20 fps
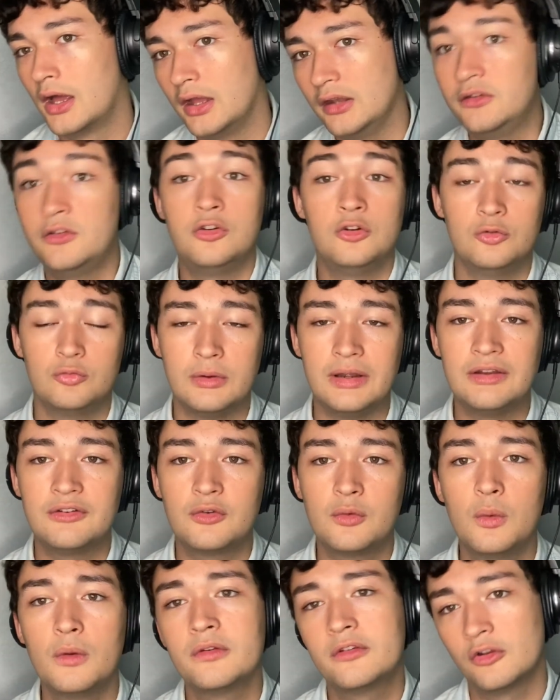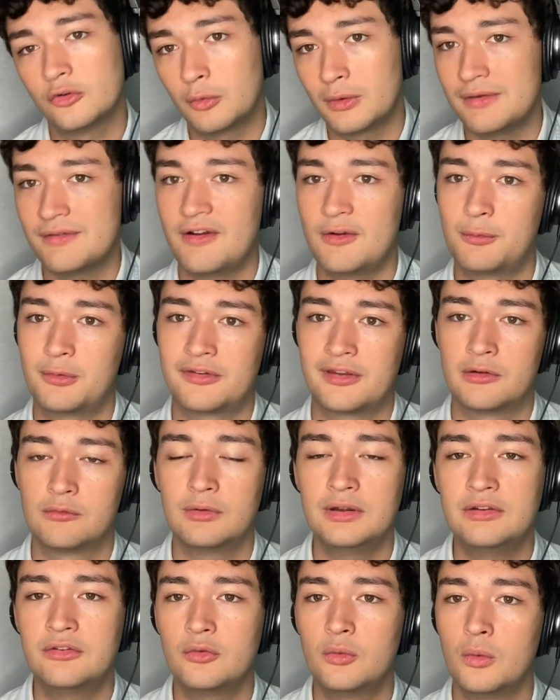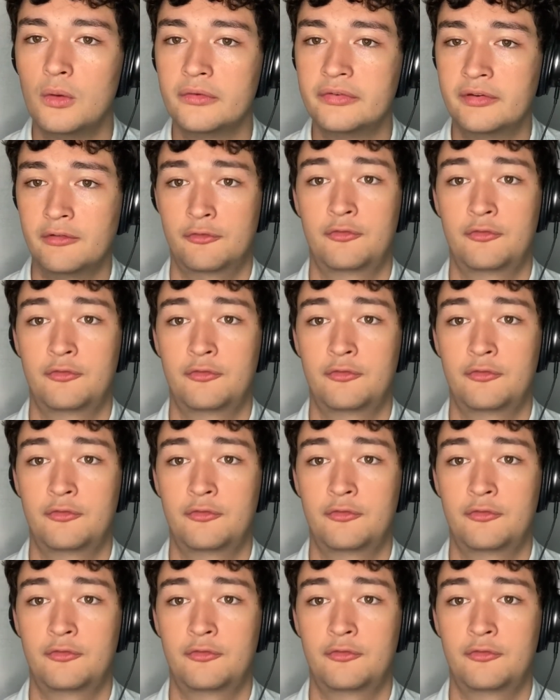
2 reach schools, so 25% reach schools,